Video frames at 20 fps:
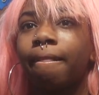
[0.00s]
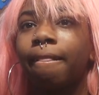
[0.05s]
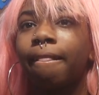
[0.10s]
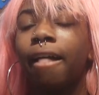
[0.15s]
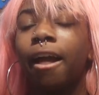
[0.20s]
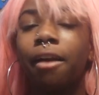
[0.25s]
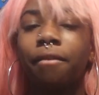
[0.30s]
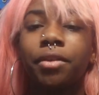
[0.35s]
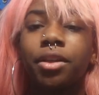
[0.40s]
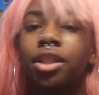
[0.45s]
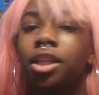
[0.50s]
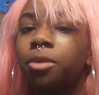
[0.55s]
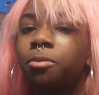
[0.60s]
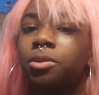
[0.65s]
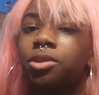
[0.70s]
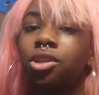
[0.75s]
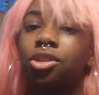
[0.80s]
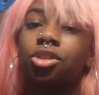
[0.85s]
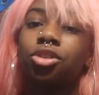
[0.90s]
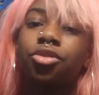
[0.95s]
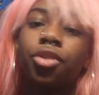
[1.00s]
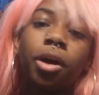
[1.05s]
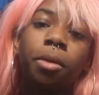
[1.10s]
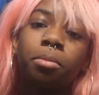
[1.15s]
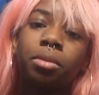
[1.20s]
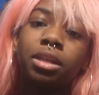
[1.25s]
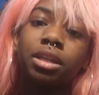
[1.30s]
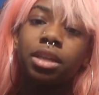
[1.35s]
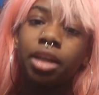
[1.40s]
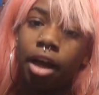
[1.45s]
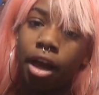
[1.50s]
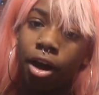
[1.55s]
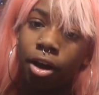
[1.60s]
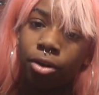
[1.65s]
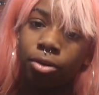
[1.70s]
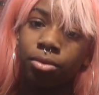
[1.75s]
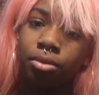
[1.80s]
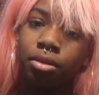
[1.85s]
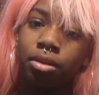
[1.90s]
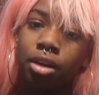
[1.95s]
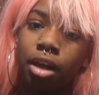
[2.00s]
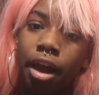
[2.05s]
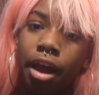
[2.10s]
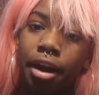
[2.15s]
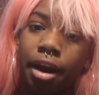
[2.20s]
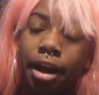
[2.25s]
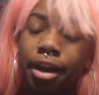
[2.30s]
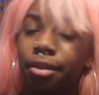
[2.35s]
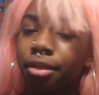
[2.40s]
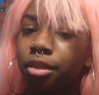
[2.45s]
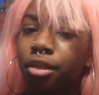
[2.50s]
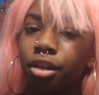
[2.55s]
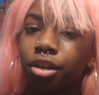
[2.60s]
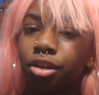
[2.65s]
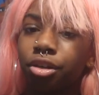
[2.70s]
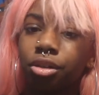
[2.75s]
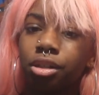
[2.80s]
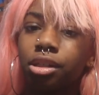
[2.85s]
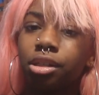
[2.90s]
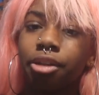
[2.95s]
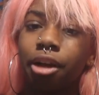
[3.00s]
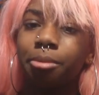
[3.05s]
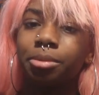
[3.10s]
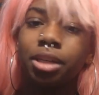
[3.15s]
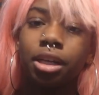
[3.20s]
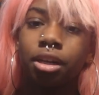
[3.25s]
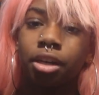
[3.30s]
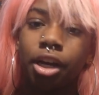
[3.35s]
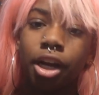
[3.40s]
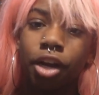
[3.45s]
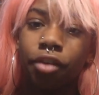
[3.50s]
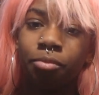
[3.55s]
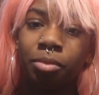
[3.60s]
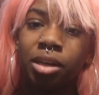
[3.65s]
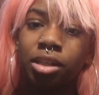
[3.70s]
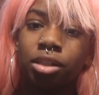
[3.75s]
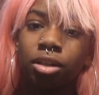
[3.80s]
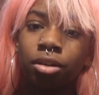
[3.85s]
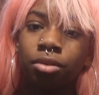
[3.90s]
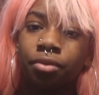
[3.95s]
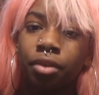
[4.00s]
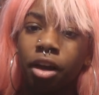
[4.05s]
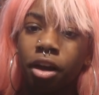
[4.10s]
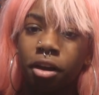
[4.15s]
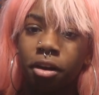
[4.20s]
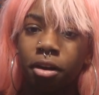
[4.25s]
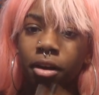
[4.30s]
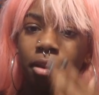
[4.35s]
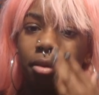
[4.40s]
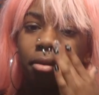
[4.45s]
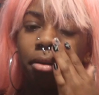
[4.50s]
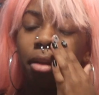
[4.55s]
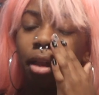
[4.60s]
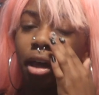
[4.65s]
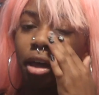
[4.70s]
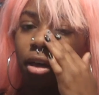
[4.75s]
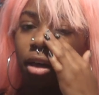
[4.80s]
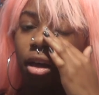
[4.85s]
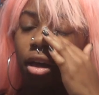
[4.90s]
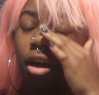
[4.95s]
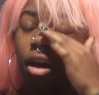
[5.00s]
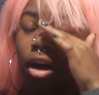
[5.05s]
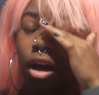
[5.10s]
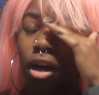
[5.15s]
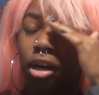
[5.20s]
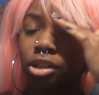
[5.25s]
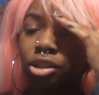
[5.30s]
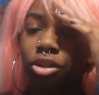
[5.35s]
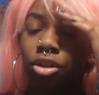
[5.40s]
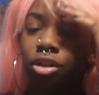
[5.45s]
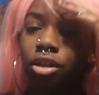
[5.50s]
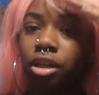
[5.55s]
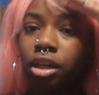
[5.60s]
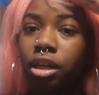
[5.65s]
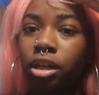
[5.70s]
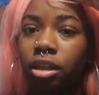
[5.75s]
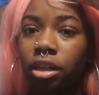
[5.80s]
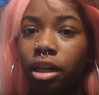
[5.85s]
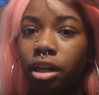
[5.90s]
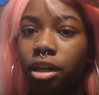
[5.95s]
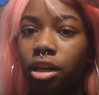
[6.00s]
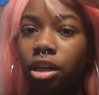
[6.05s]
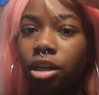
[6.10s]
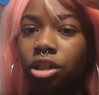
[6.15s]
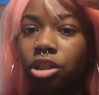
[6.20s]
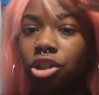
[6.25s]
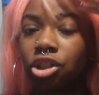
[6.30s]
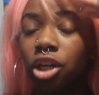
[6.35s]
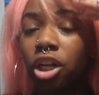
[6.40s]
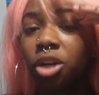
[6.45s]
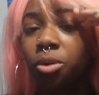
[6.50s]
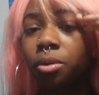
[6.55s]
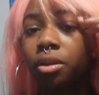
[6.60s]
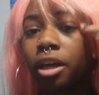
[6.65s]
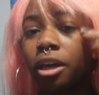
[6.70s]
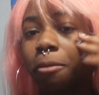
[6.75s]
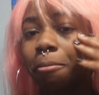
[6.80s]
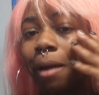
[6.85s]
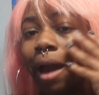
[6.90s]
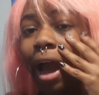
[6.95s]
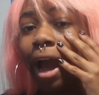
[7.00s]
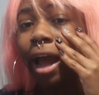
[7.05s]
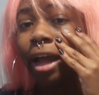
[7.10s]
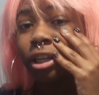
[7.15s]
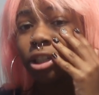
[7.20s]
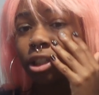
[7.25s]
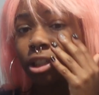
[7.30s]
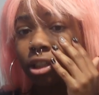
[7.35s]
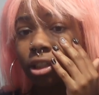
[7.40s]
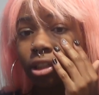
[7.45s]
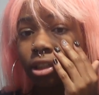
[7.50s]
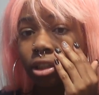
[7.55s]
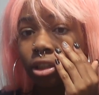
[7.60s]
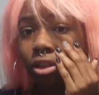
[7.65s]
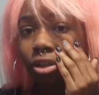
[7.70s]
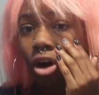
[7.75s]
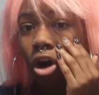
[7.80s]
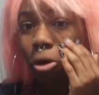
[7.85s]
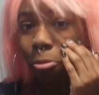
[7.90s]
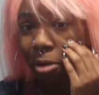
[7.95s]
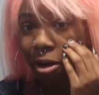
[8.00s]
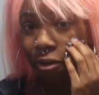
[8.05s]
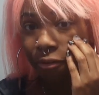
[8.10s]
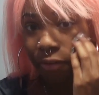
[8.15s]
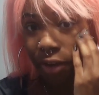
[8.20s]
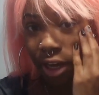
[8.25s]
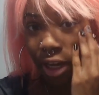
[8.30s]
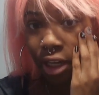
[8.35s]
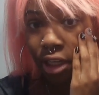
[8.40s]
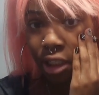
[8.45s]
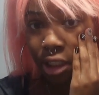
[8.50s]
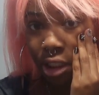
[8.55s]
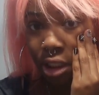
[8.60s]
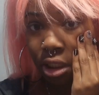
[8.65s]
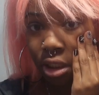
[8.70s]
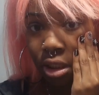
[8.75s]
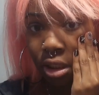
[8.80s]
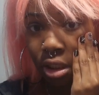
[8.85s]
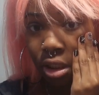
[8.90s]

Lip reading: everything was just crumbling down, and I literally stopped taking care of myself, and like I started getting like genuine like patches on my face,